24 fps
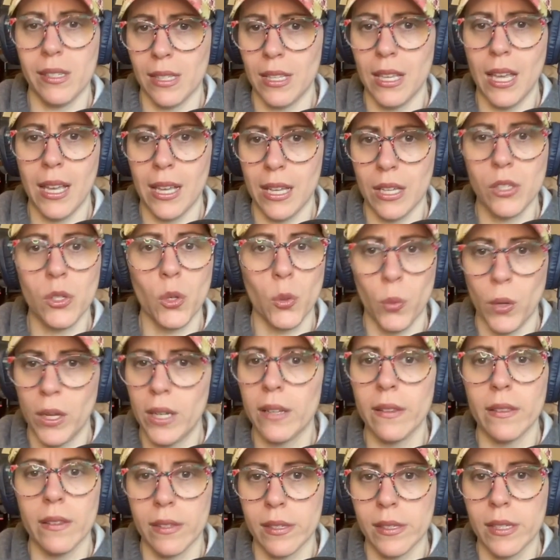The Yankees are
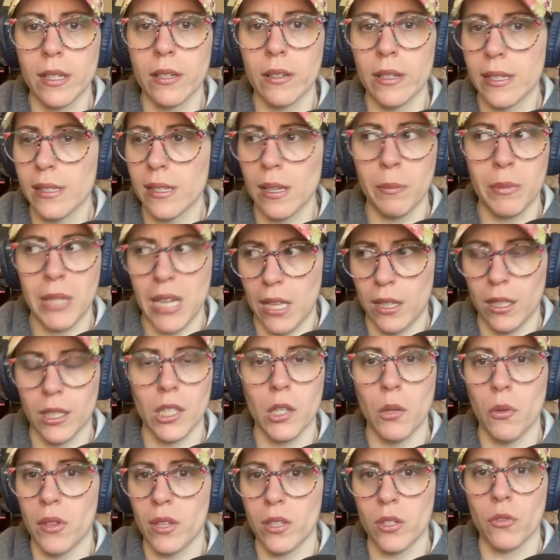winning the series. I'm telling
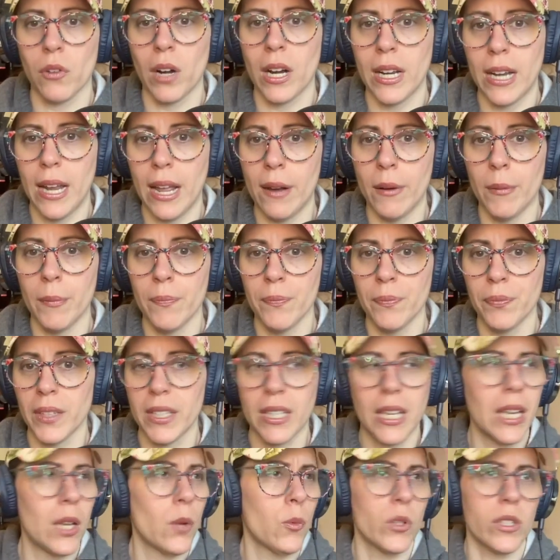you this right now.
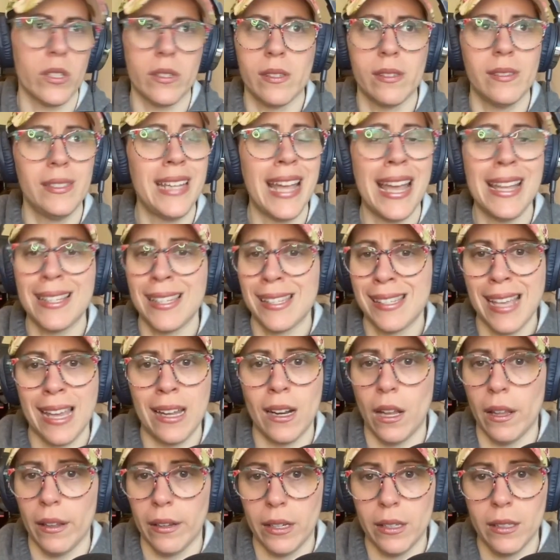Like, he was dead set
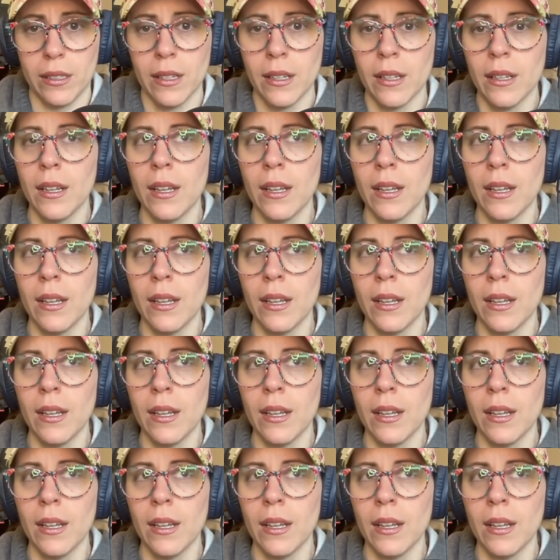on it.